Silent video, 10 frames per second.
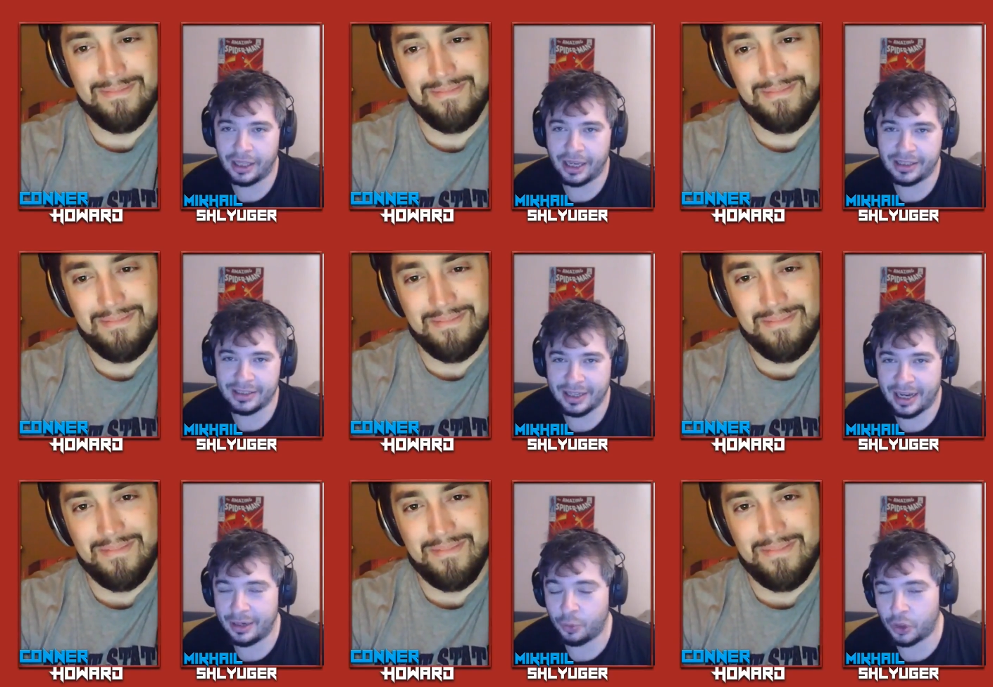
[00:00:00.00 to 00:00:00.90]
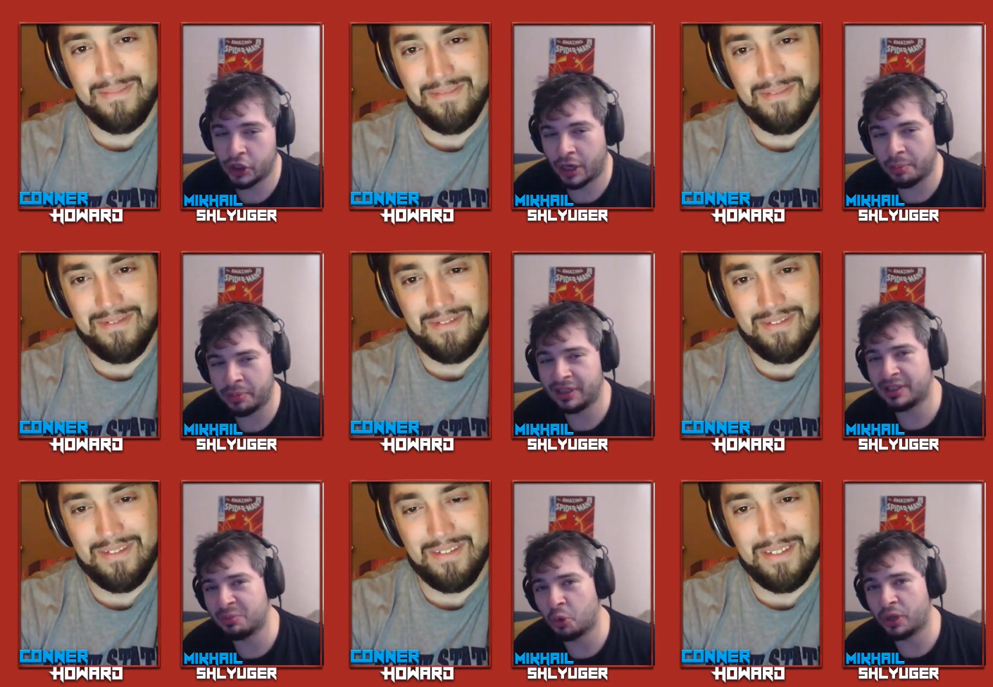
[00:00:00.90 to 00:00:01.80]
Speaker 1: like decide which
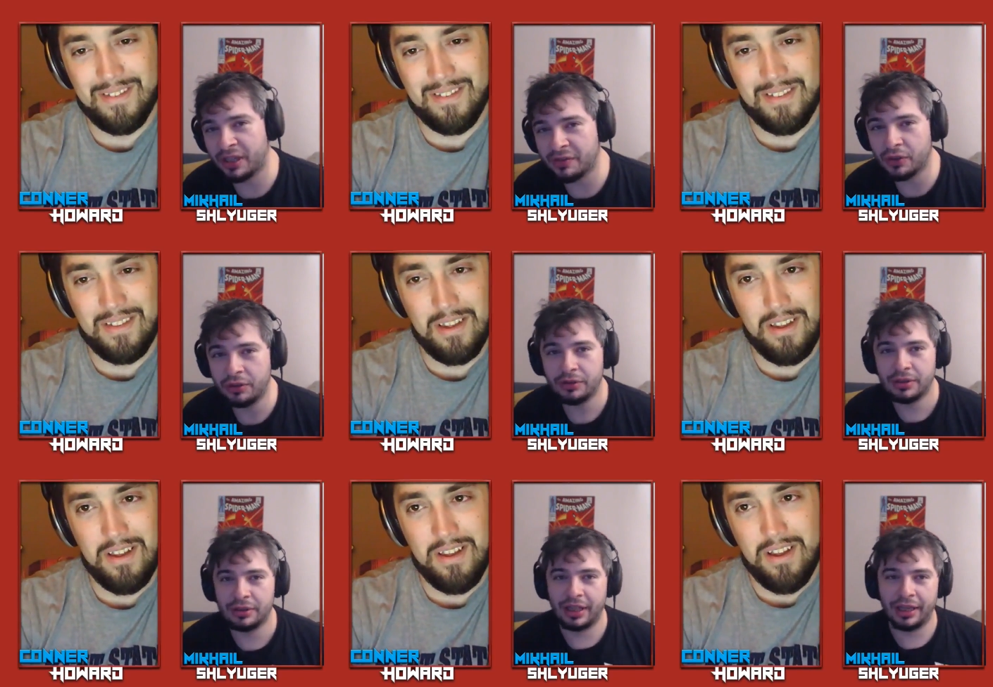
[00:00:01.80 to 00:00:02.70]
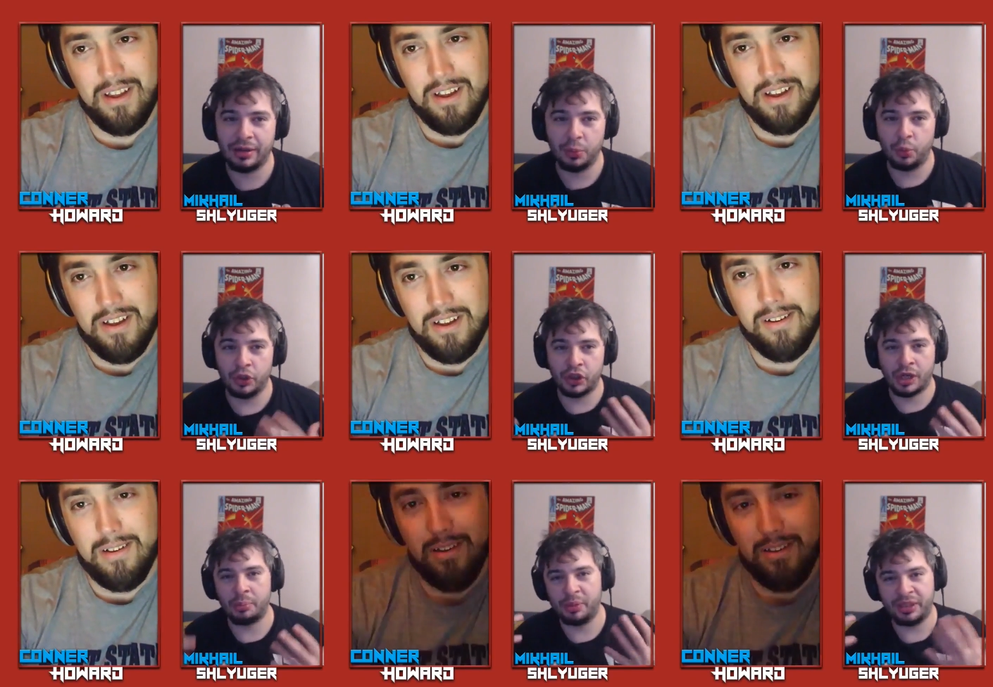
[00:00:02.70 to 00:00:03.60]
company is more evil and like
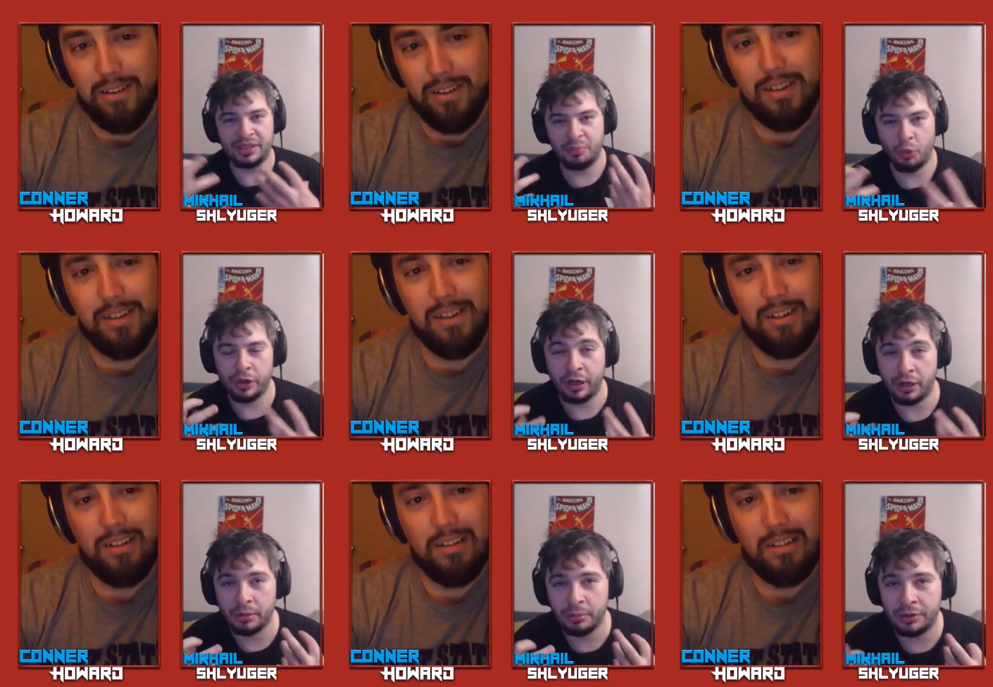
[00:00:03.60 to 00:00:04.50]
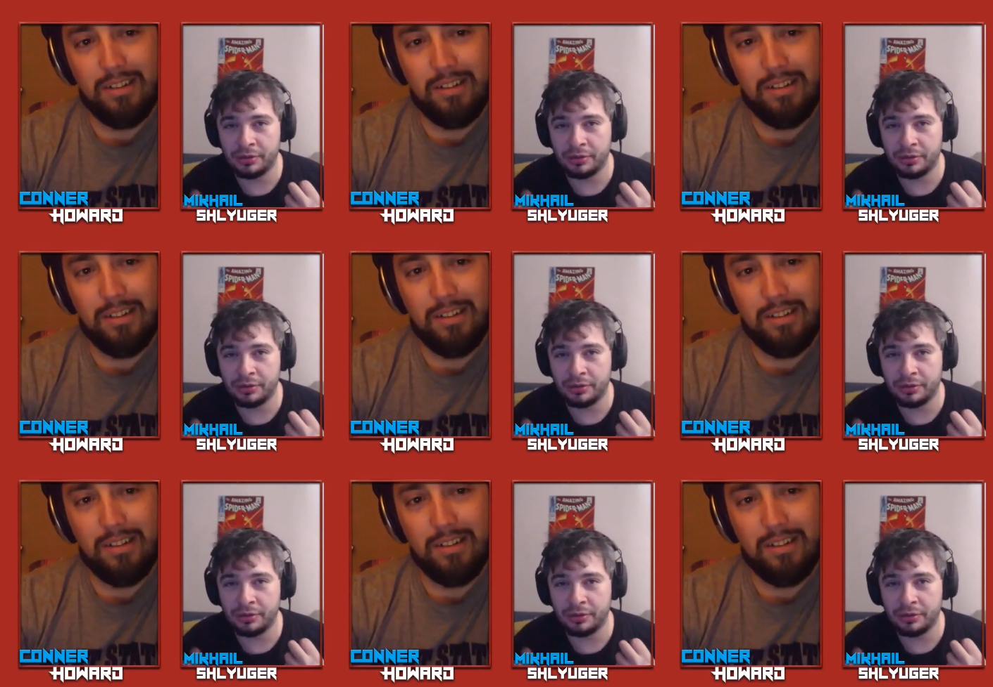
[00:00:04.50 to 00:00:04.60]
which company is more terrible.